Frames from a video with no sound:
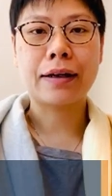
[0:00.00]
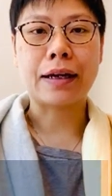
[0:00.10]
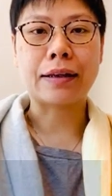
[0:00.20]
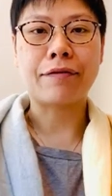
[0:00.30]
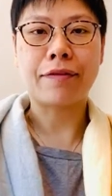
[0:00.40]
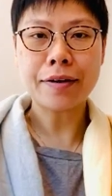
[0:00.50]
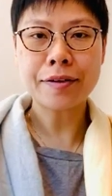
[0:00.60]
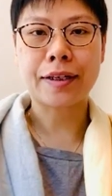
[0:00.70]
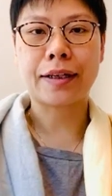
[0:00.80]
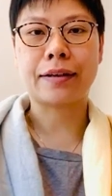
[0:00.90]
in
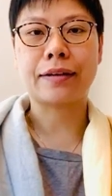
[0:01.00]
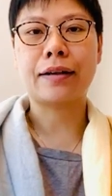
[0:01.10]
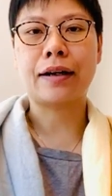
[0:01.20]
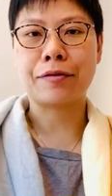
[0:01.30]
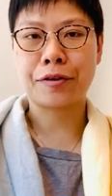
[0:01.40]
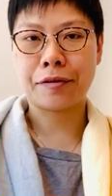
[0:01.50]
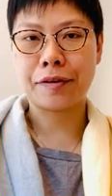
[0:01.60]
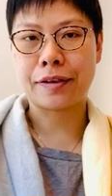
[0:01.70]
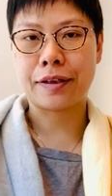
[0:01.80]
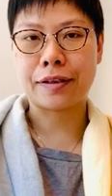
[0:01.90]
advancing our
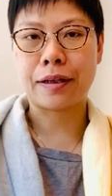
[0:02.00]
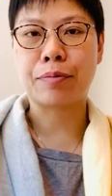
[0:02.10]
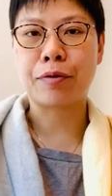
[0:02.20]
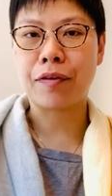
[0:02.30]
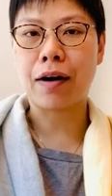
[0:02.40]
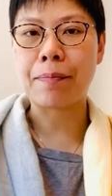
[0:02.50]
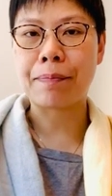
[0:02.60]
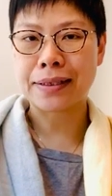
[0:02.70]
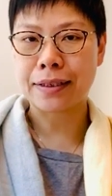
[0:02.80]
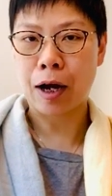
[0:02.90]
services and provide
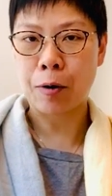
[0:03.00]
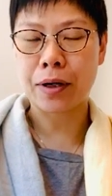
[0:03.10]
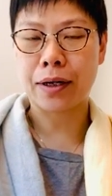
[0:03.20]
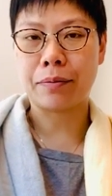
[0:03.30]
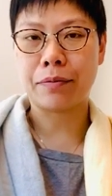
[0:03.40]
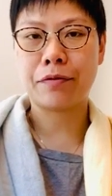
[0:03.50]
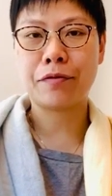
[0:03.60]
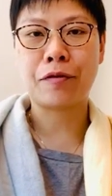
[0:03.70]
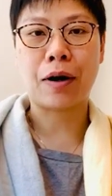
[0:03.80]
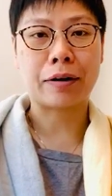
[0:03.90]
better outcome
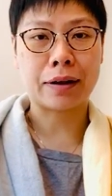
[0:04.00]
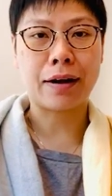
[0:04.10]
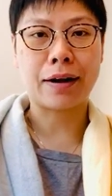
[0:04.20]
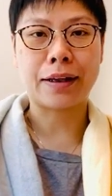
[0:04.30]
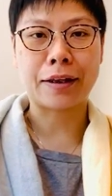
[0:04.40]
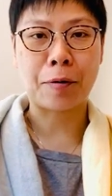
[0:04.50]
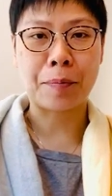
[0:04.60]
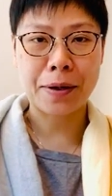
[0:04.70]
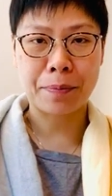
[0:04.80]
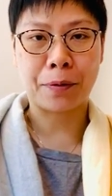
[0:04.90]
for our client and our
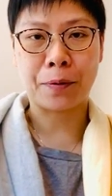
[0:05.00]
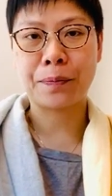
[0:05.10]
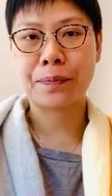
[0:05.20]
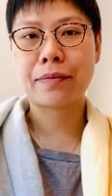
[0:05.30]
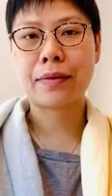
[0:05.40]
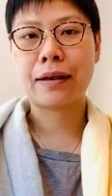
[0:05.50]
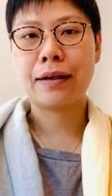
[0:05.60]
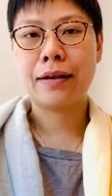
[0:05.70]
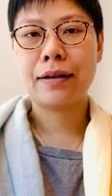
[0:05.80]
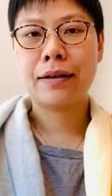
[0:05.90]
people.
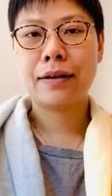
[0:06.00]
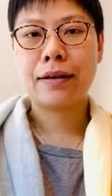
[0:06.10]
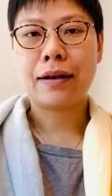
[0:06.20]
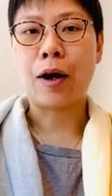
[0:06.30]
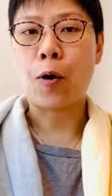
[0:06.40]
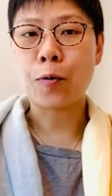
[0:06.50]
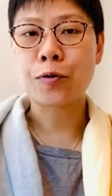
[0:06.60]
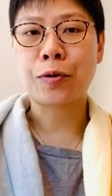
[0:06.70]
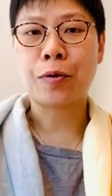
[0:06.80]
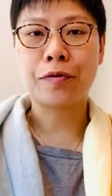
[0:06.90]
I
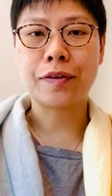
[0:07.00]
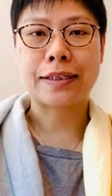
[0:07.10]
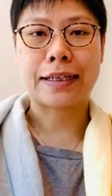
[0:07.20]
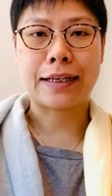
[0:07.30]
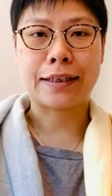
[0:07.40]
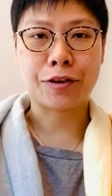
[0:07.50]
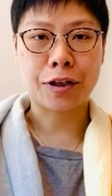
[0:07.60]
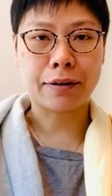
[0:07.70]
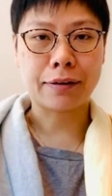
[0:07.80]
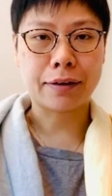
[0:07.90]
also oversee the
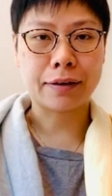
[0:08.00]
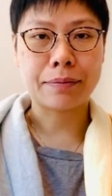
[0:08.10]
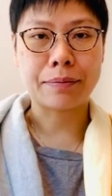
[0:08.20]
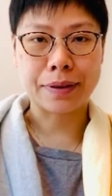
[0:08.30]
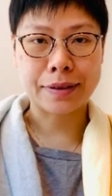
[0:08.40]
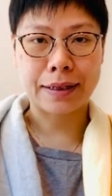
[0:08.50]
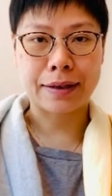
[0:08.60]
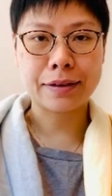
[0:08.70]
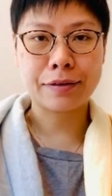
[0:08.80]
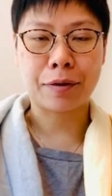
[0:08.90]
China
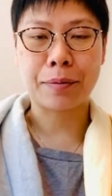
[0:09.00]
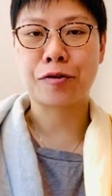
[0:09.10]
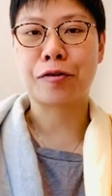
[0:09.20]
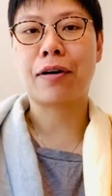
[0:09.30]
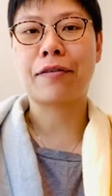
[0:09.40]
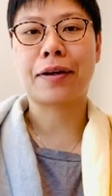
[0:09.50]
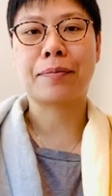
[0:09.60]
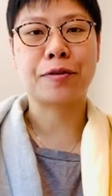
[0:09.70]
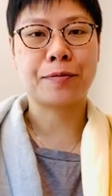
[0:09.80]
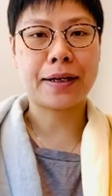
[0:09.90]
business from a geographic
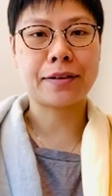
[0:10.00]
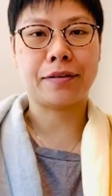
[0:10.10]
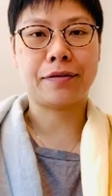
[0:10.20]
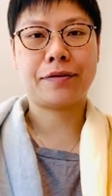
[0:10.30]
perspective.